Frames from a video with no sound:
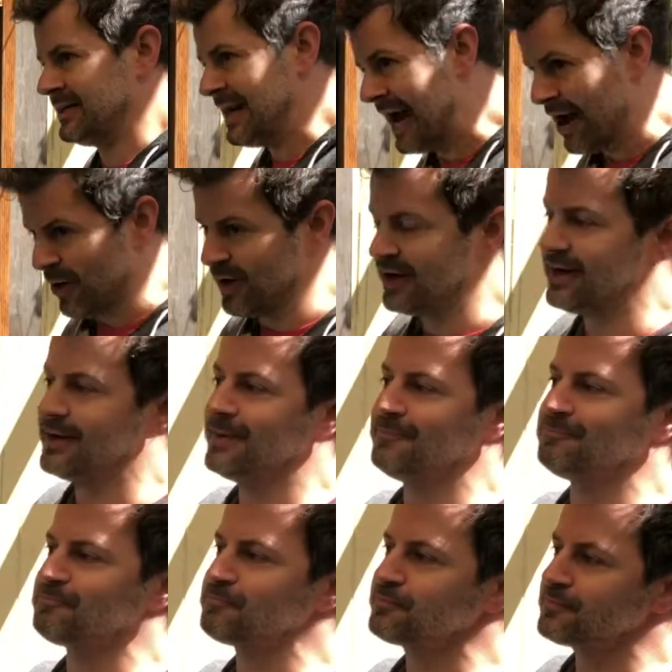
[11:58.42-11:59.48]
Now,
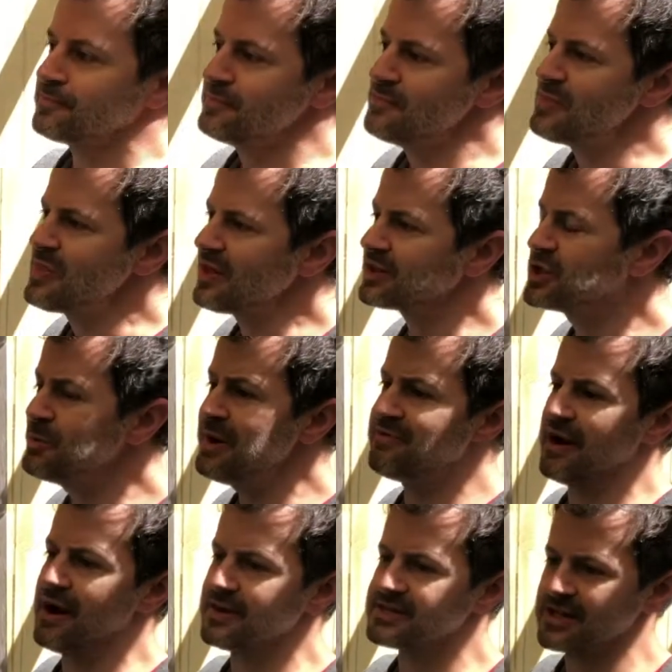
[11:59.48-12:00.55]
to be fair,